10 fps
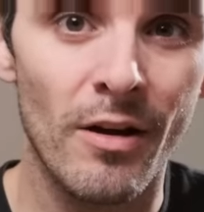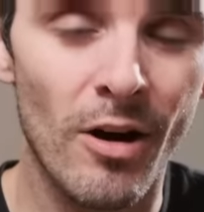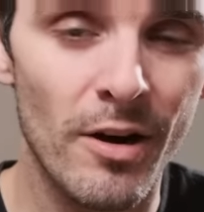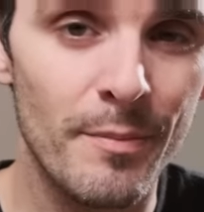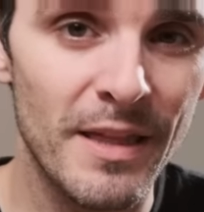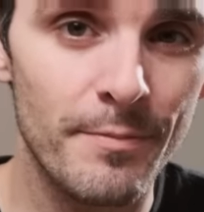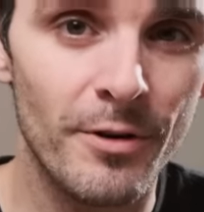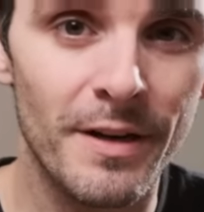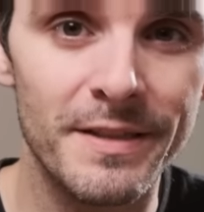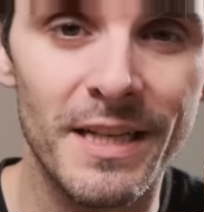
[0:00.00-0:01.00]
automate the
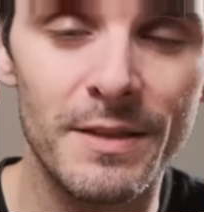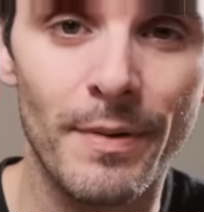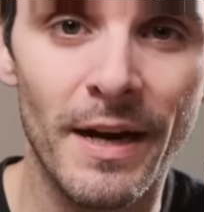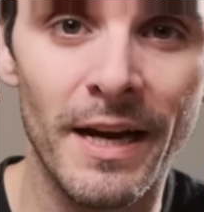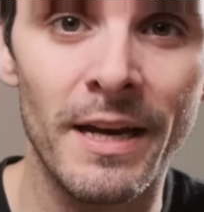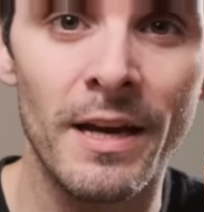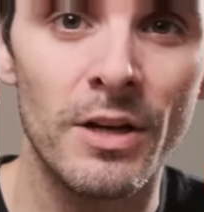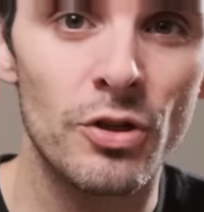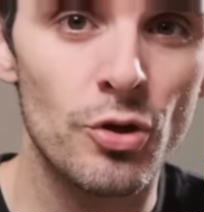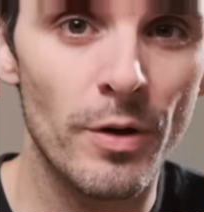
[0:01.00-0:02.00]
process by
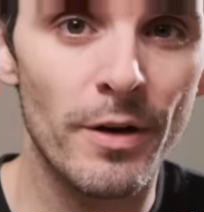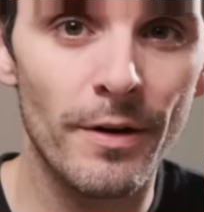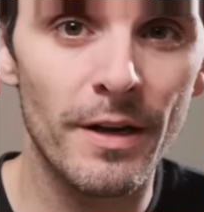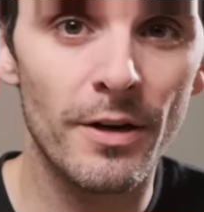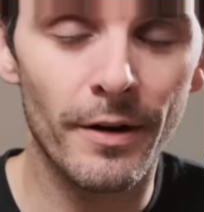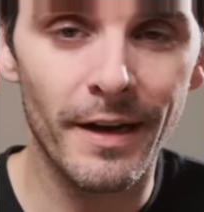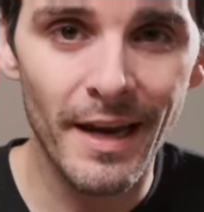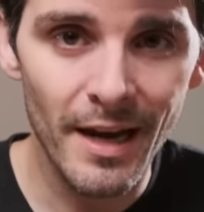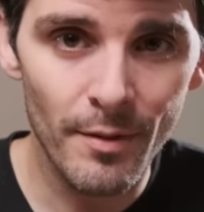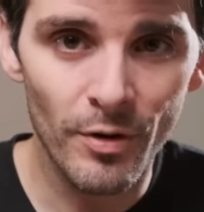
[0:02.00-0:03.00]
triggering your
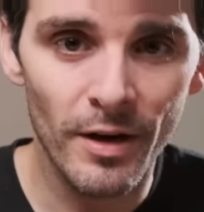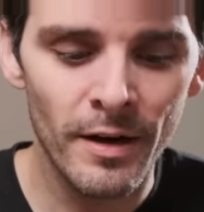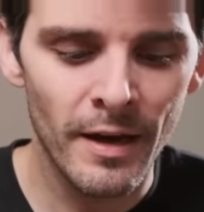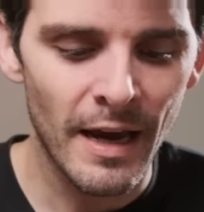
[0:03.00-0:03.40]
camera